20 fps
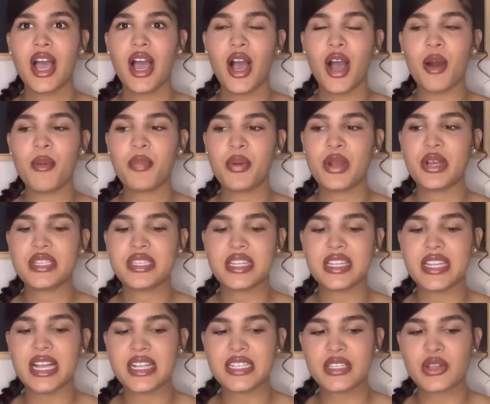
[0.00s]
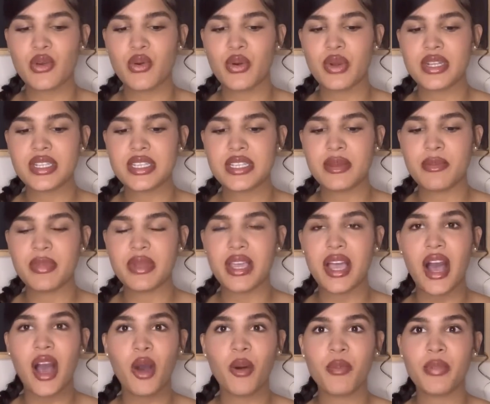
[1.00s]
a person that's going to be
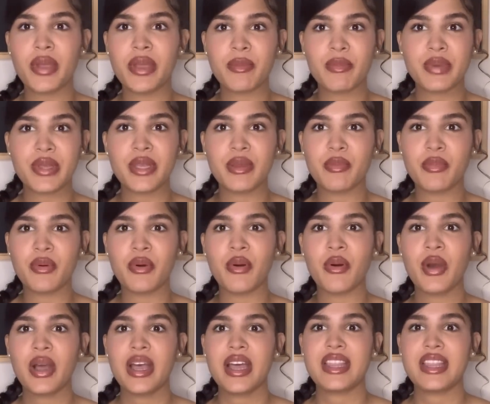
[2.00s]
helping people